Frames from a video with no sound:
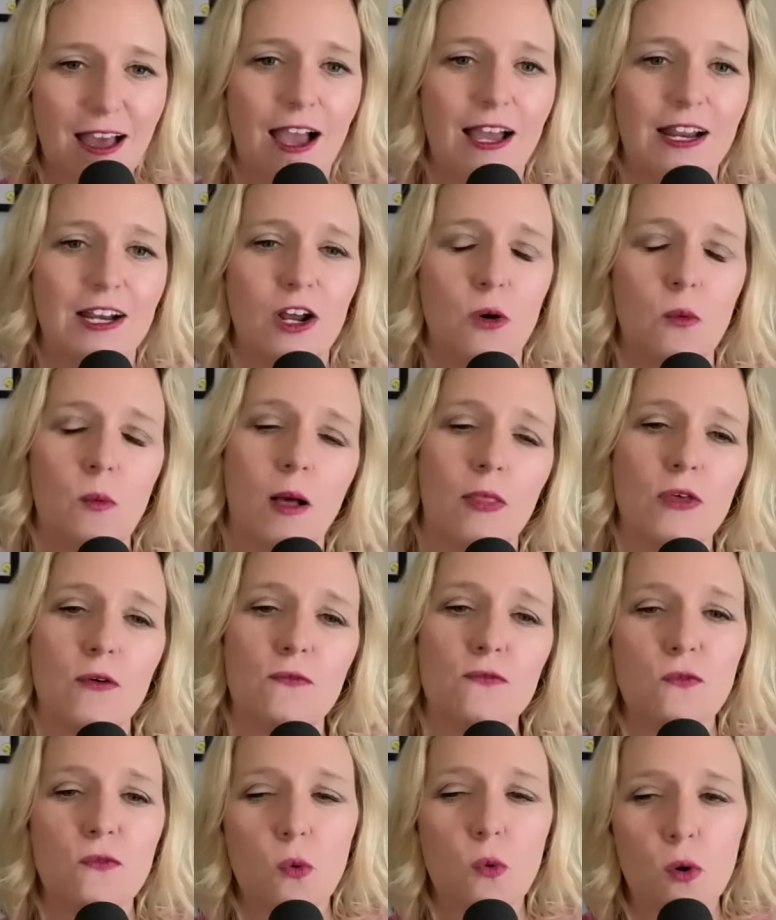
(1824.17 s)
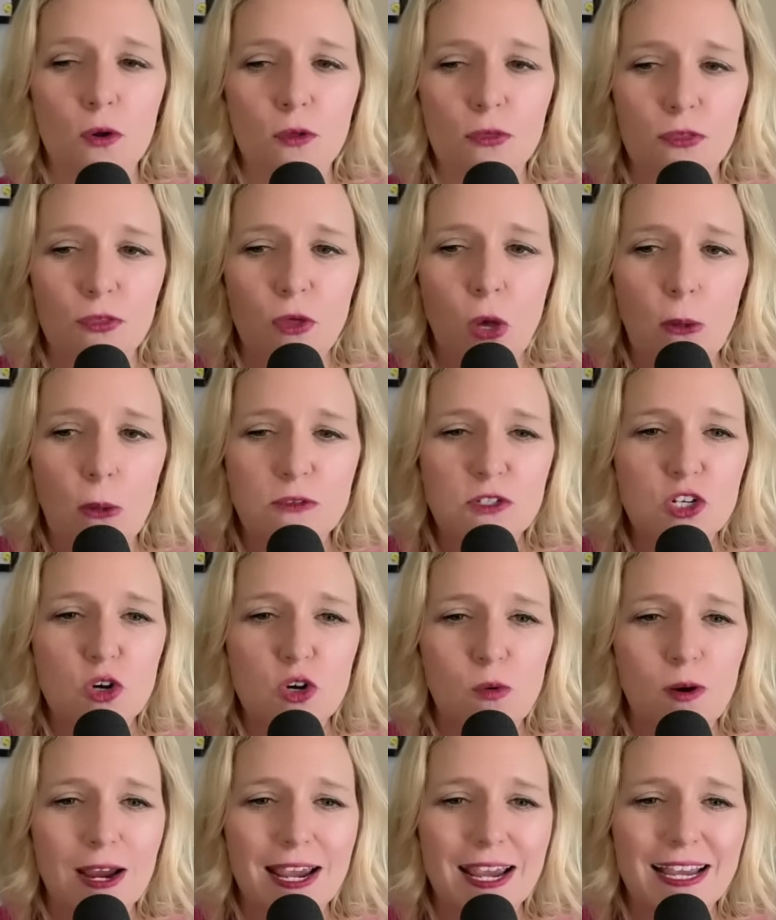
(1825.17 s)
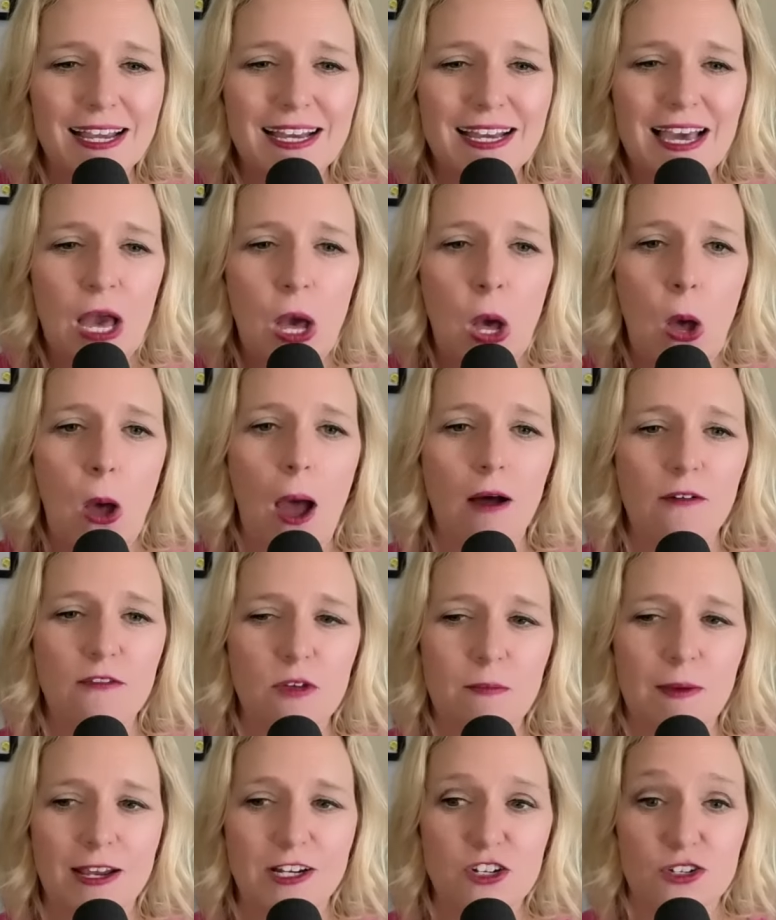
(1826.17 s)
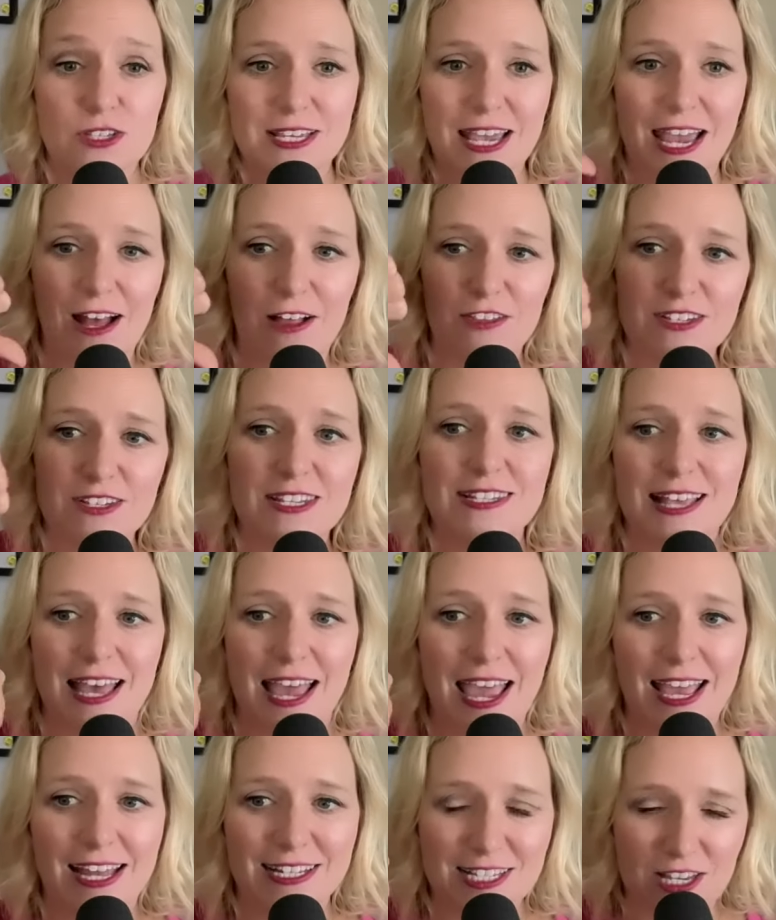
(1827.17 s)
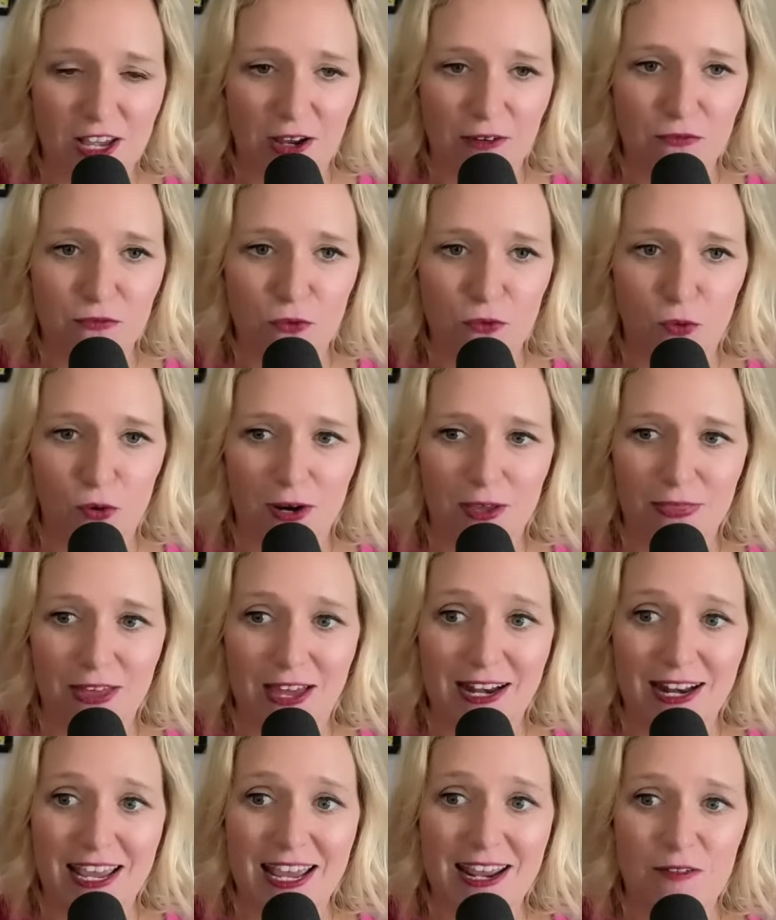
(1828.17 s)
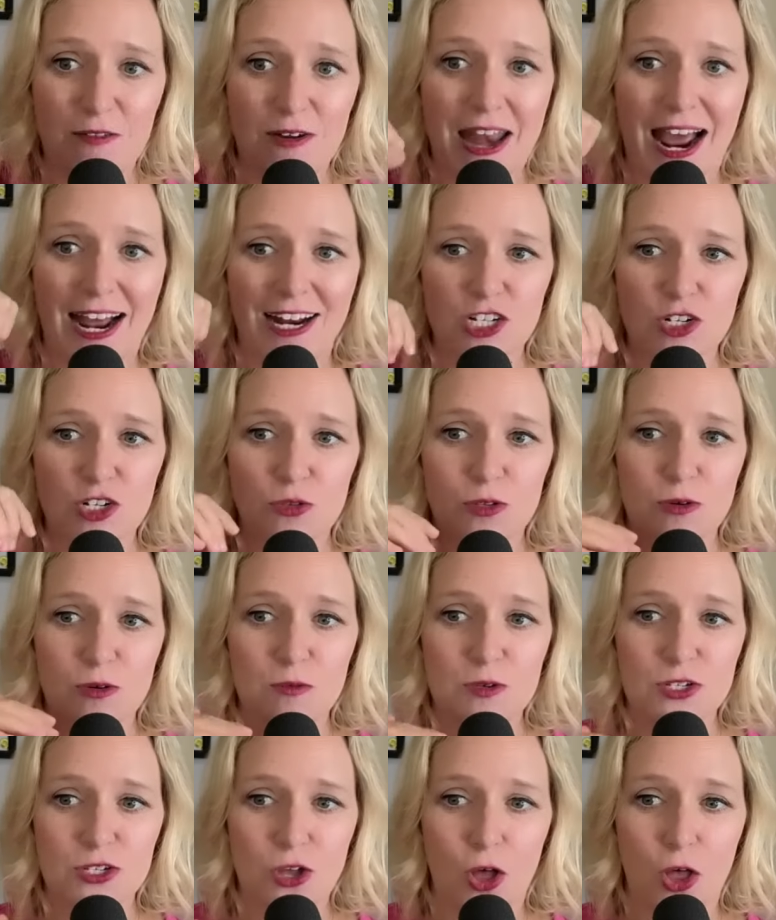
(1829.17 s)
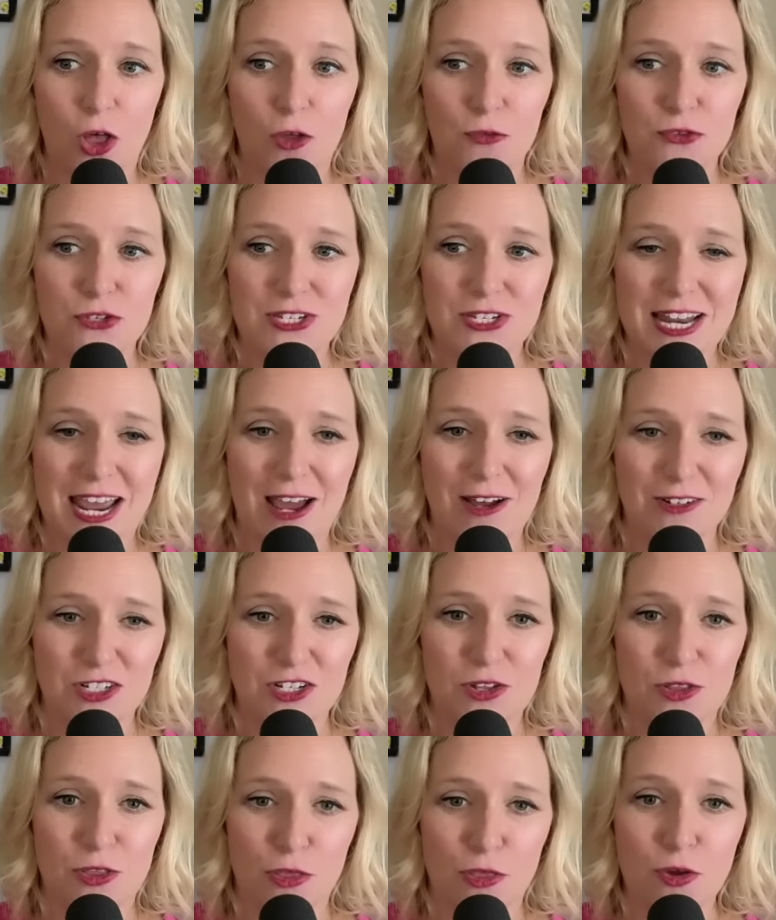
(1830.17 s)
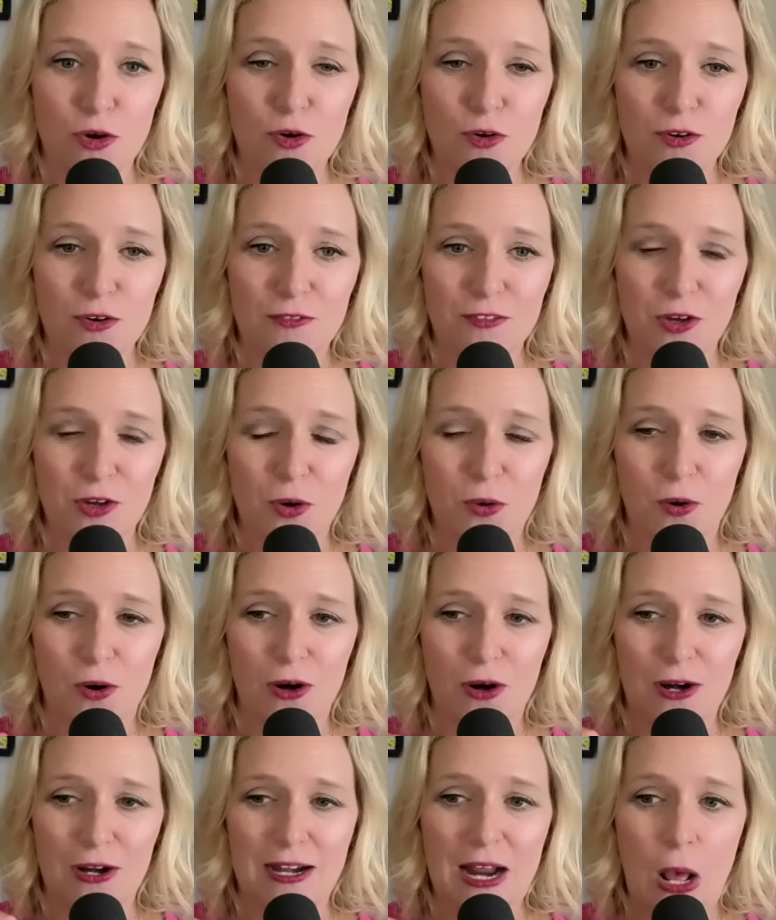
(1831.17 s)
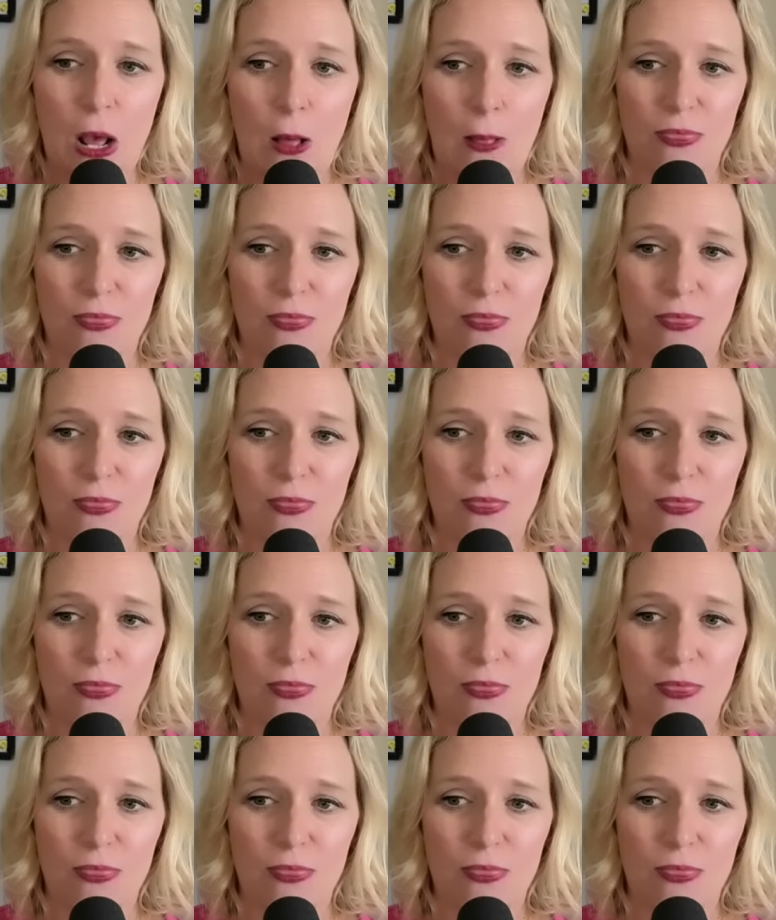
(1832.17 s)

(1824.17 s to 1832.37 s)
I know what the fourth degree of the major scale, this is the hand sign for it, that it naturally resolves down to the third of the chord,